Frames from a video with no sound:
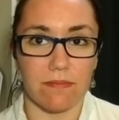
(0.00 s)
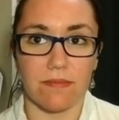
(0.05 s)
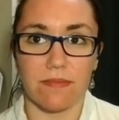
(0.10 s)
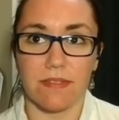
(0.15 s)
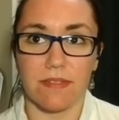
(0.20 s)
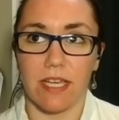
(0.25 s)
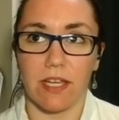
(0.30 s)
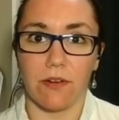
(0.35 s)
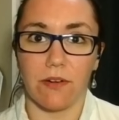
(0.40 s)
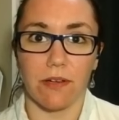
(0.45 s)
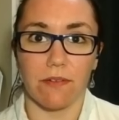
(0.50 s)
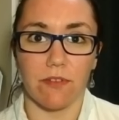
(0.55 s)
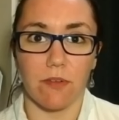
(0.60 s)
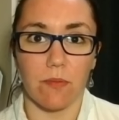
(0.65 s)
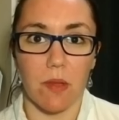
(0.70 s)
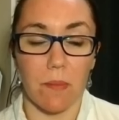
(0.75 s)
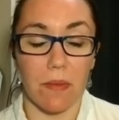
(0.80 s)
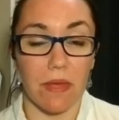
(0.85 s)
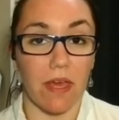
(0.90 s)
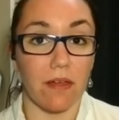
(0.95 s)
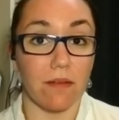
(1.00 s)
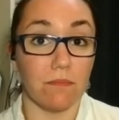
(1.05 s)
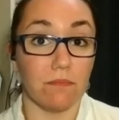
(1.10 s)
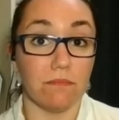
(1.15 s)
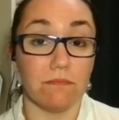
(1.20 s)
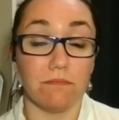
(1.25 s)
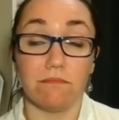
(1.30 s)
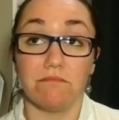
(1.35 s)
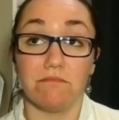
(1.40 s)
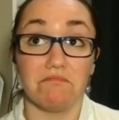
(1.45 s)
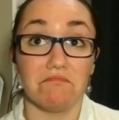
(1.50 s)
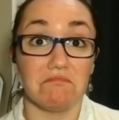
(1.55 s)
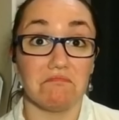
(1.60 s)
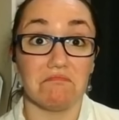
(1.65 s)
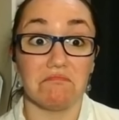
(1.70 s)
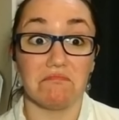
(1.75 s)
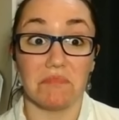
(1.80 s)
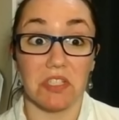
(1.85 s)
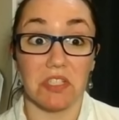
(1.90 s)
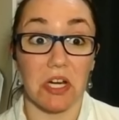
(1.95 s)
hearing from them again,
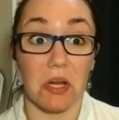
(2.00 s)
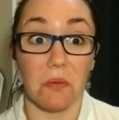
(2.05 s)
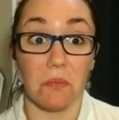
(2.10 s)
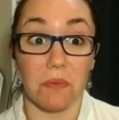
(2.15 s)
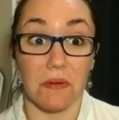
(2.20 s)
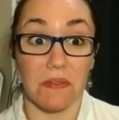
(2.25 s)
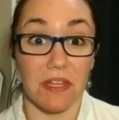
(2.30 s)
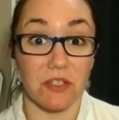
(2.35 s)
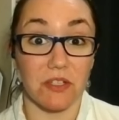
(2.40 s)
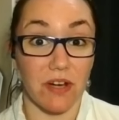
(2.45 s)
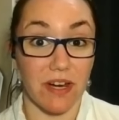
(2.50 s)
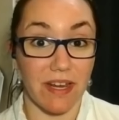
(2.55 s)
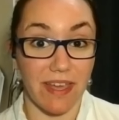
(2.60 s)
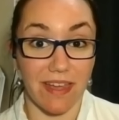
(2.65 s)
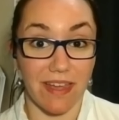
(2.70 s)
when they try again.